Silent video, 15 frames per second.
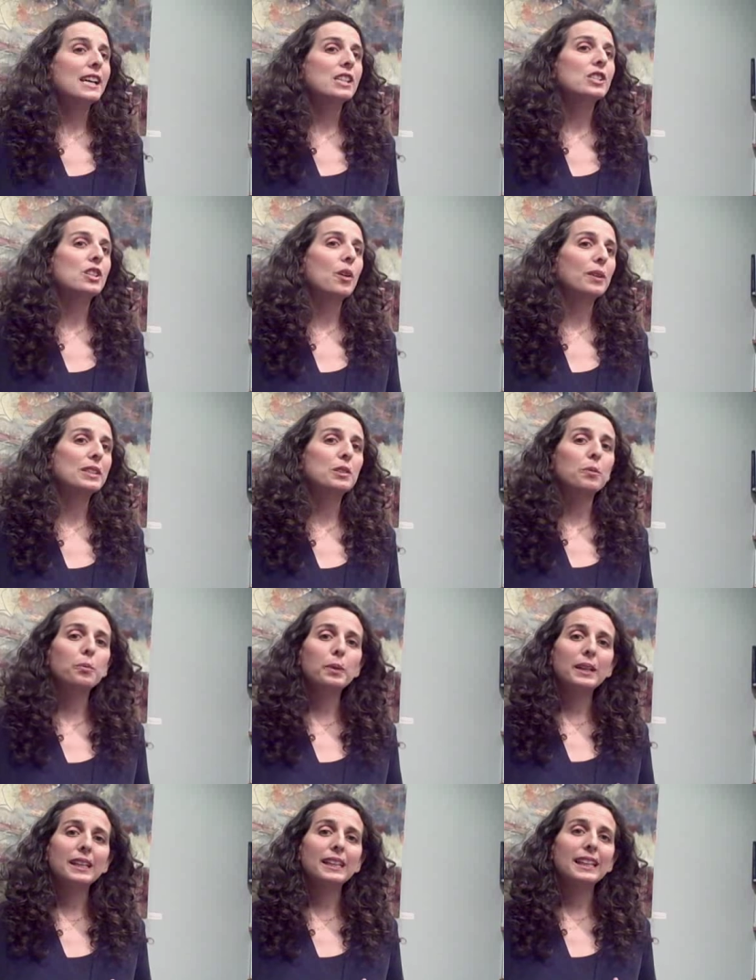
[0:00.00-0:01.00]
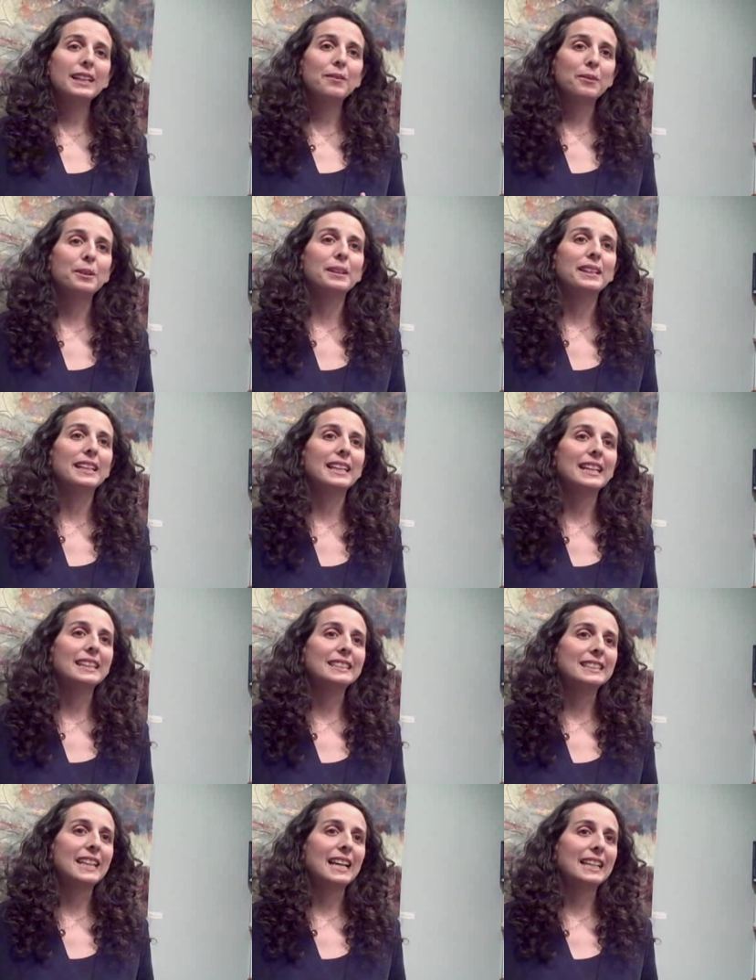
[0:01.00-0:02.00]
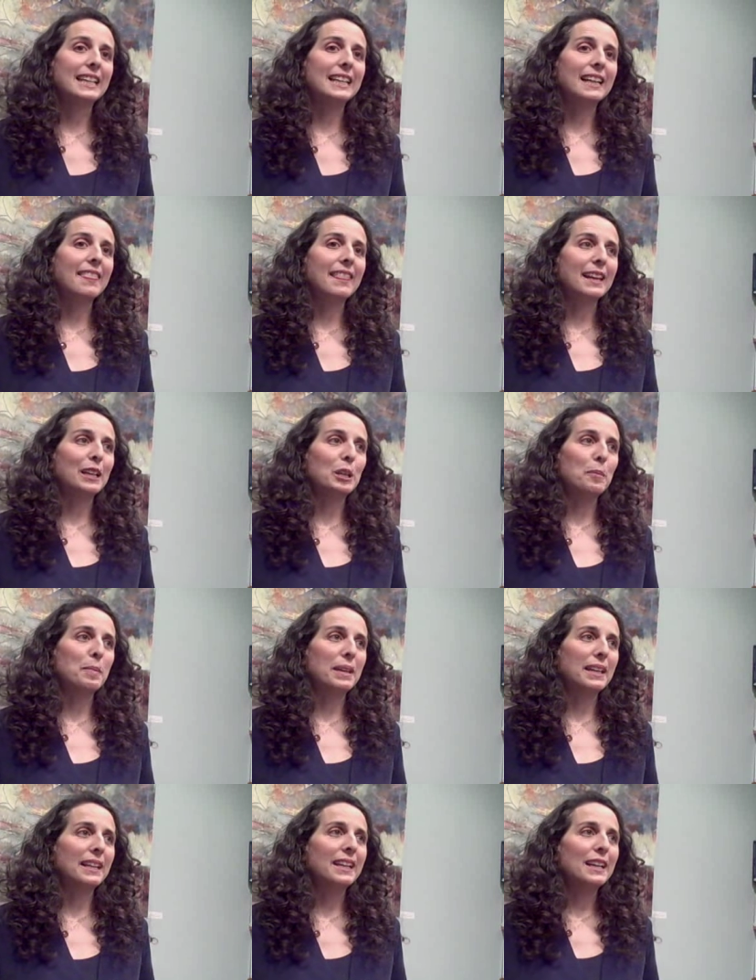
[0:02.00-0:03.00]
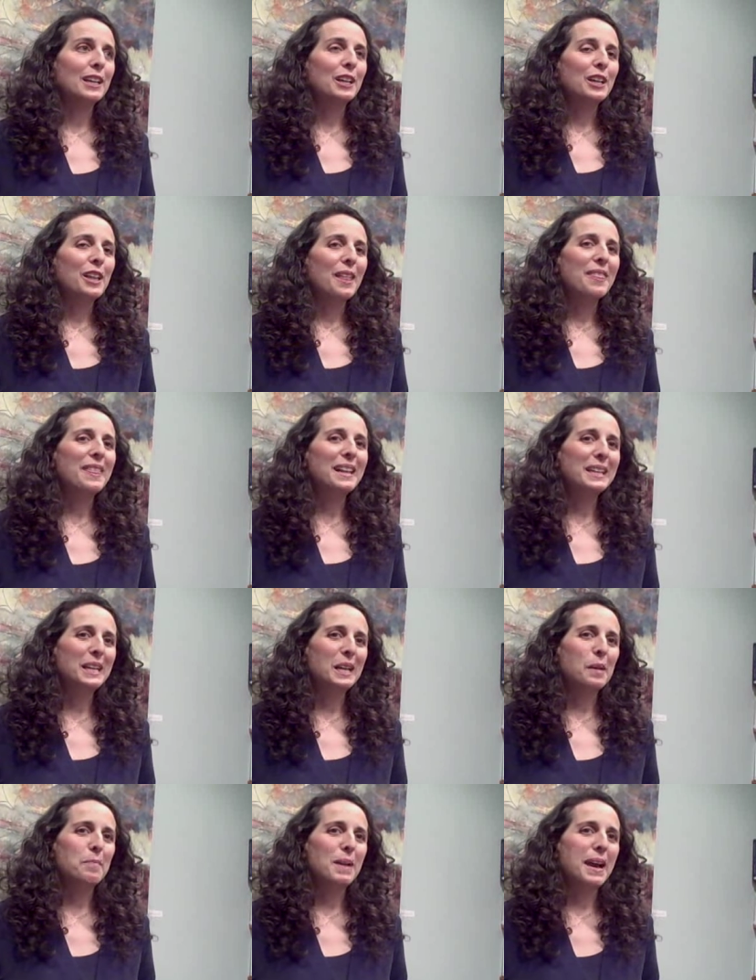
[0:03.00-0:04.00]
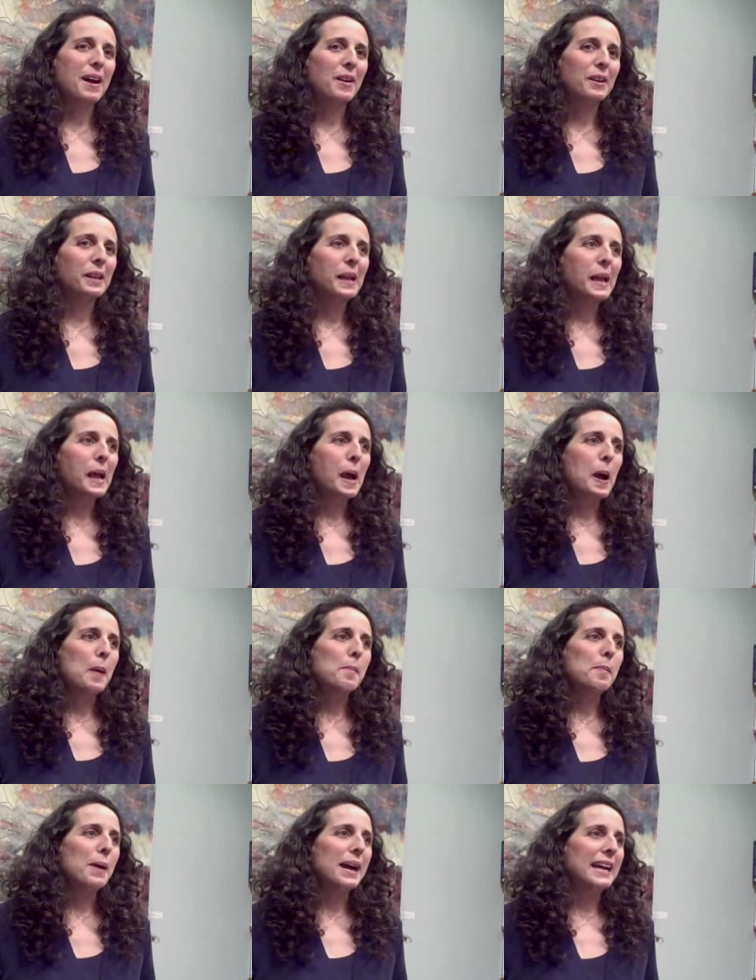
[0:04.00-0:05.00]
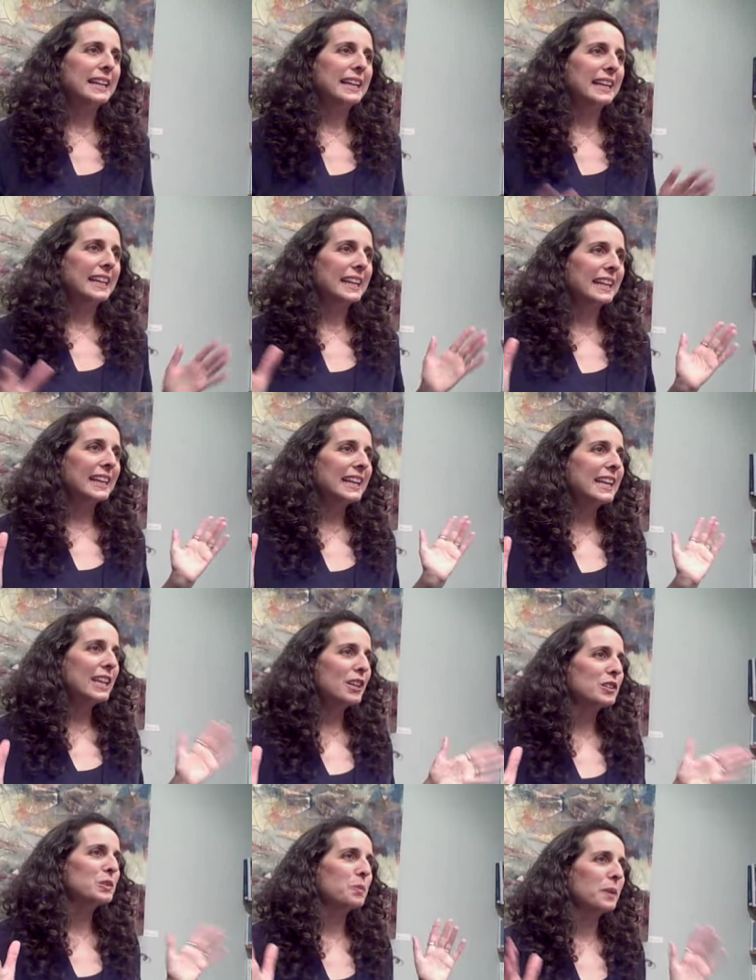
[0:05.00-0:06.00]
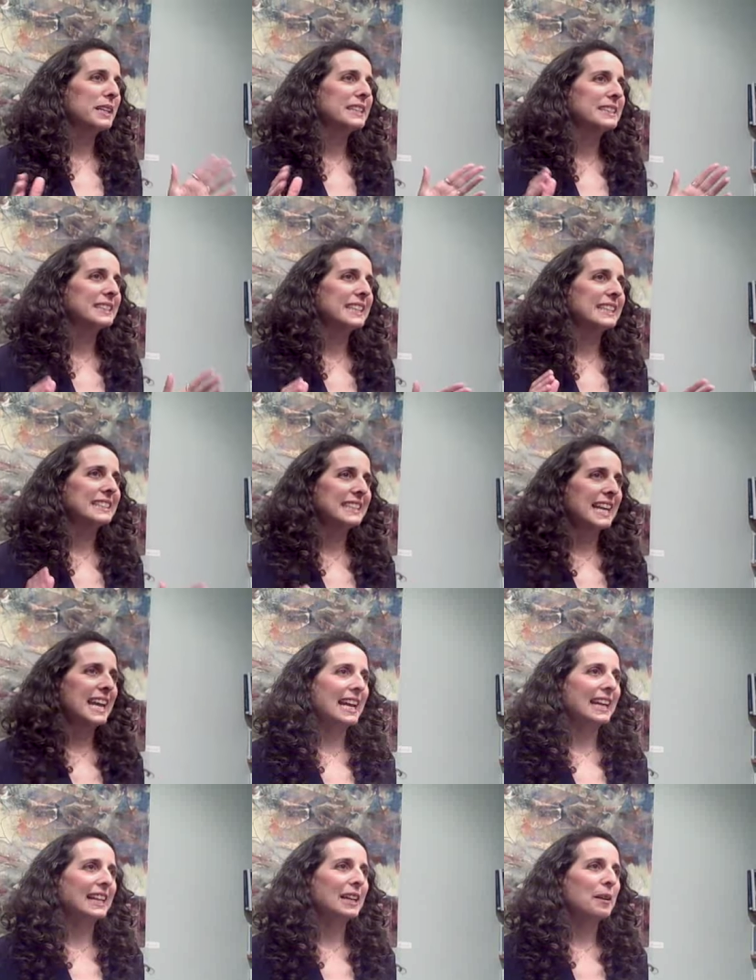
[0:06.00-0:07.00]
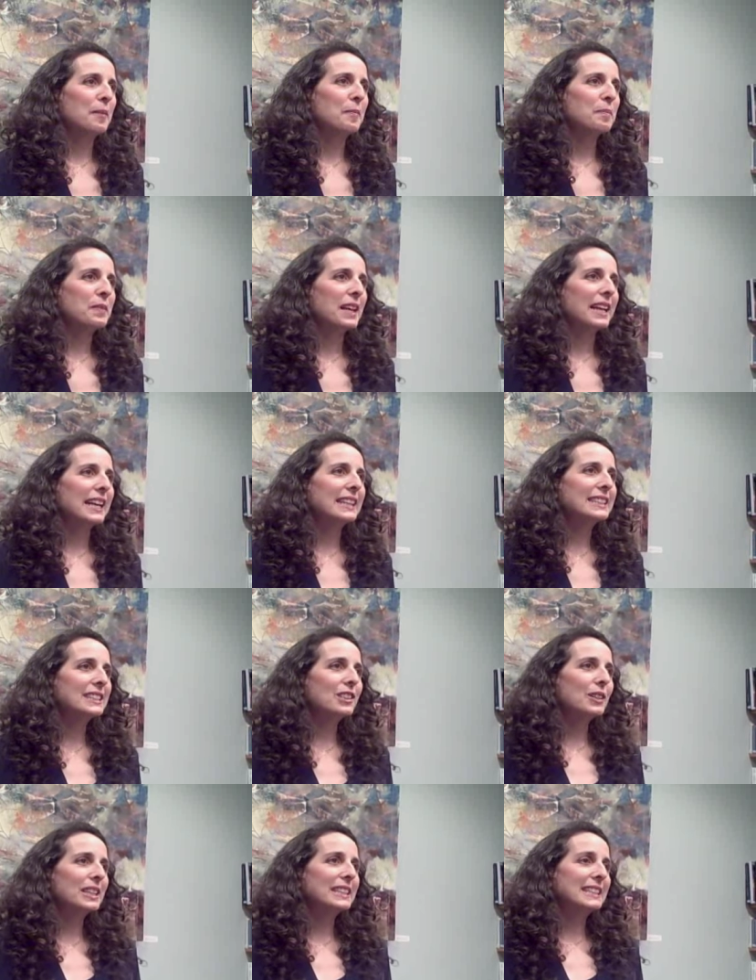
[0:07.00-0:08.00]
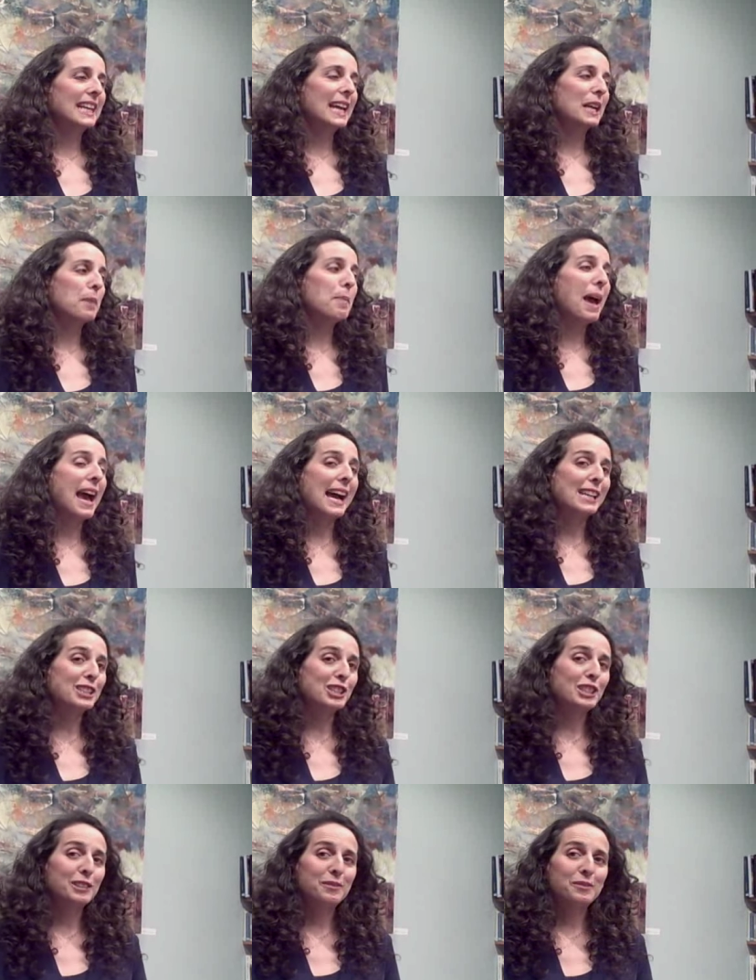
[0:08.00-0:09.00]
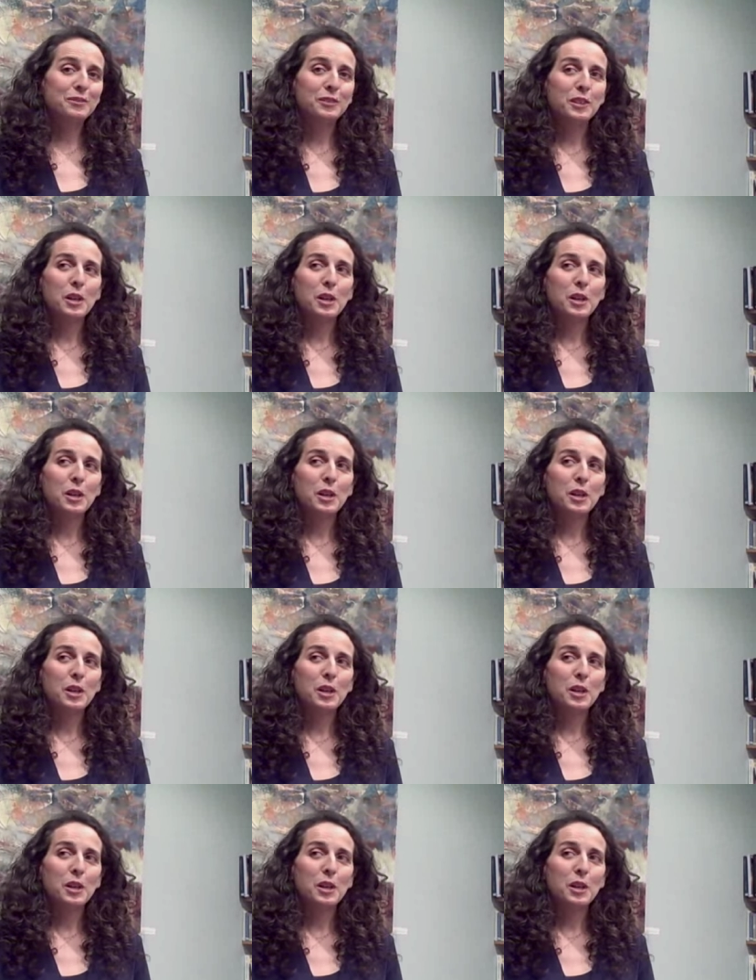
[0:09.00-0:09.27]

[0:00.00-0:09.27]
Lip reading: So it's a really, really exciting thing to be thinking about, but here's what it's going to take. It's going to take passion,